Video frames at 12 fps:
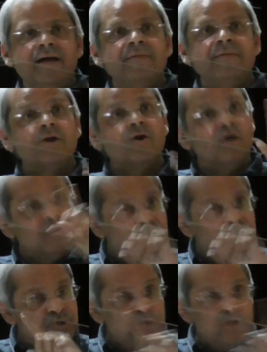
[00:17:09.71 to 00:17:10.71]
They're all
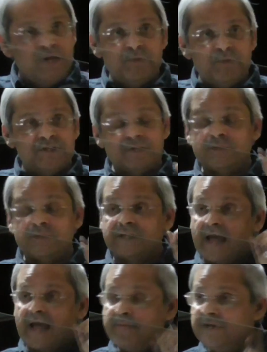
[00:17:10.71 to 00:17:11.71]
junior ministers. So the
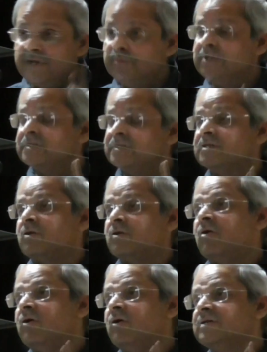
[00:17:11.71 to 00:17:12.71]
cabinet ministers are
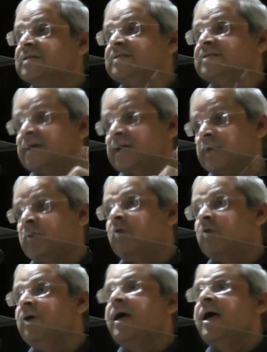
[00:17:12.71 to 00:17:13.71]
all 60 and above,